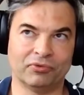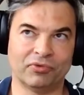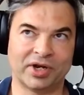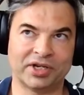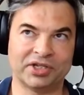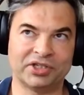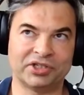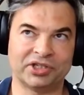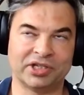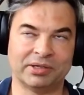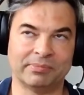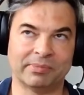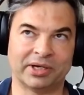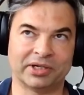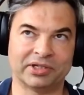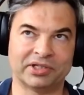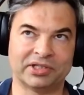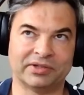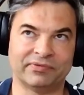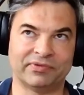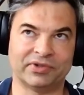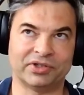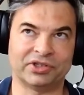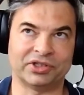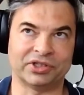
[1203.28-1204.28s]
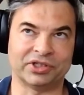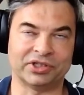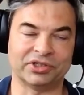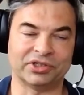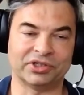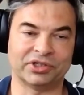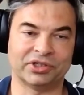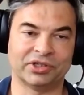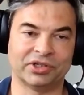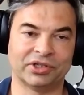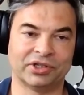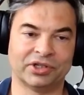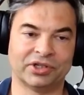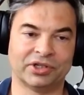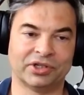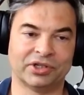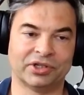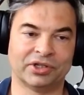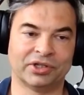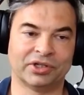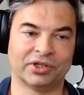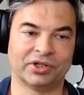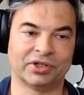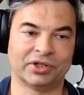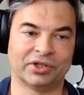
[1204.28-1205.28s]
red team activities,
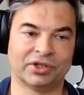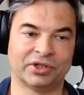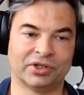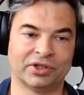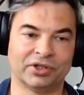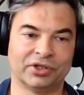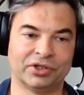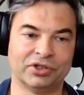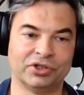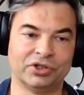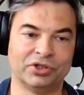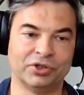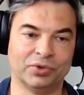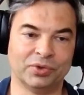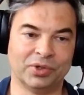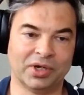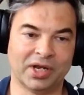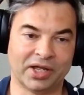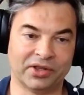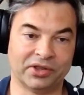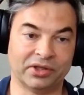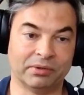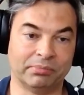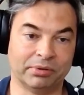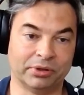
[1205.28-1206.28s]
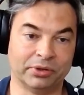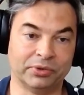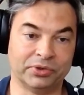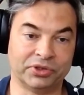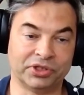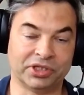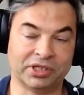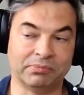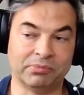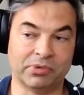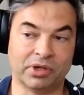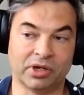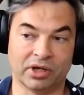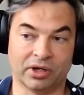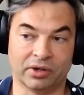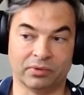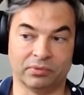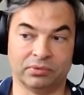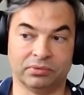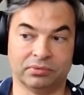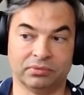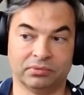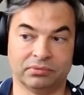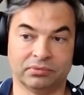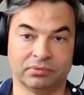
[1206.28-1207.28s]
you let the blue team know,
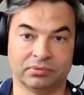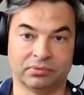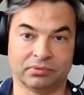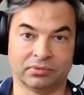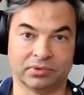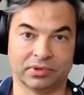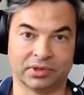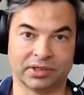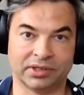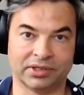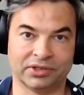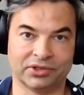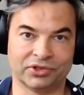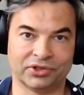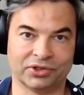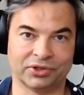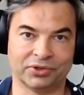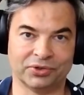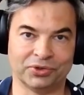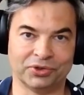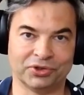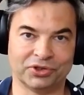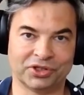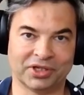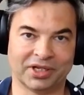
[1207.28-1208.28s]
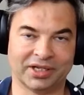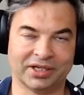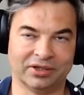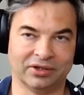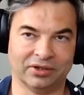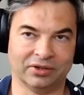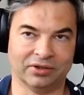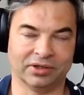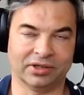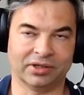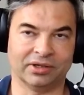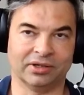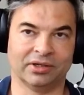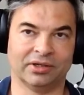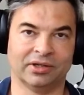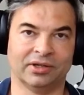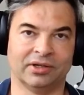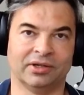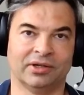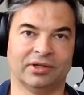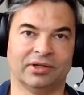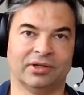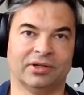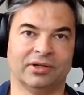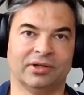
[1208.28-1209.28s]
right? So you say, look,
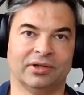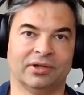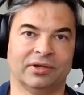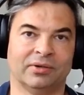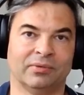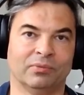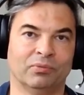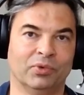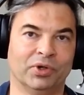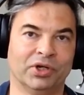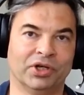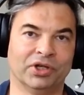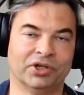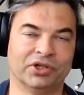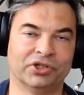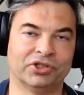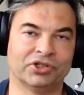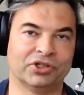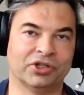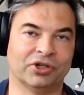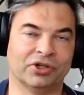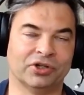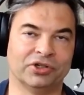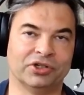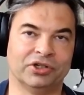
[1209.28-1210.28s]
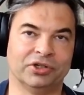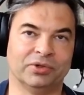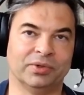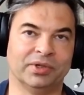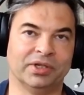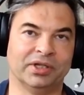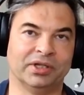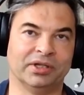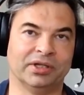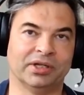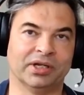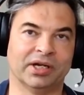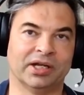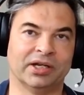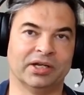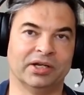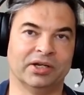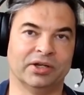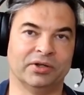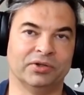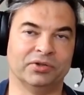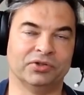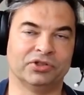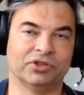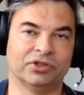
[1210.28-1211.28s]
we're going to start doing, I don't
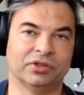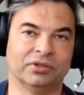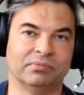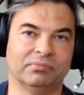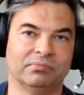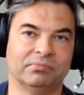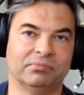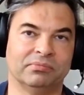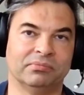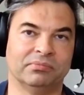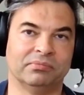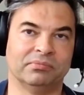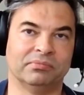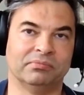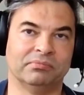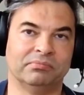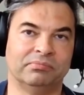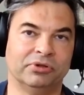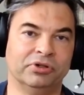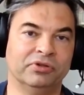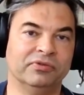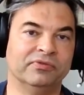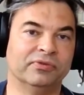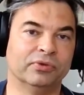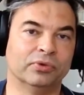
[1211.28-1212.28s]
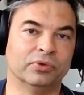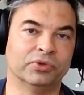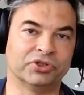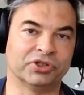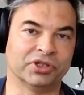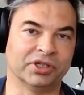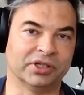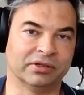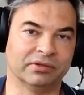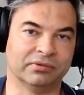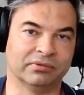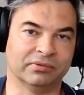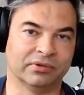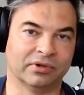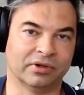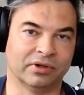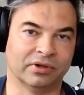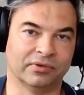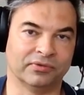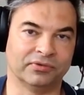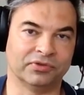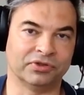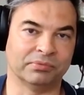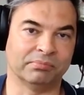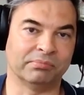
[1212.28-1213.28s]
know, some brute forcing
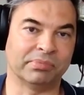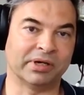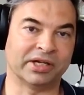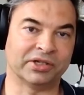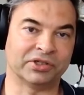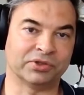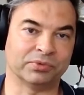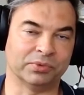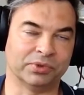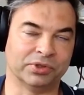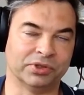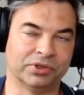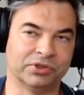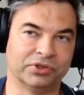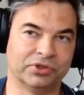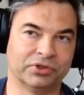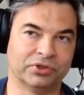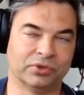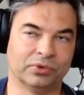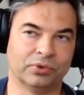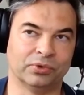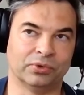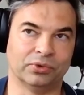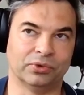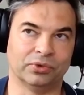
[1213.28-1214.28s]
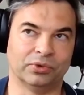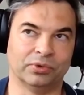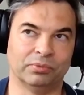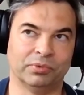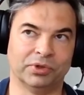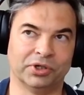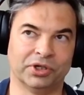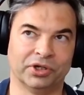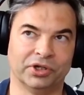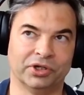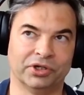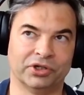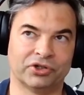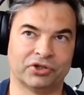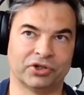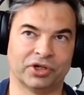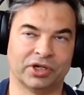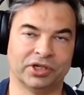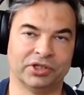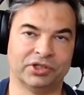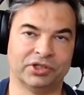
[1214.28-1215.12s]
of some passwords, or we're going to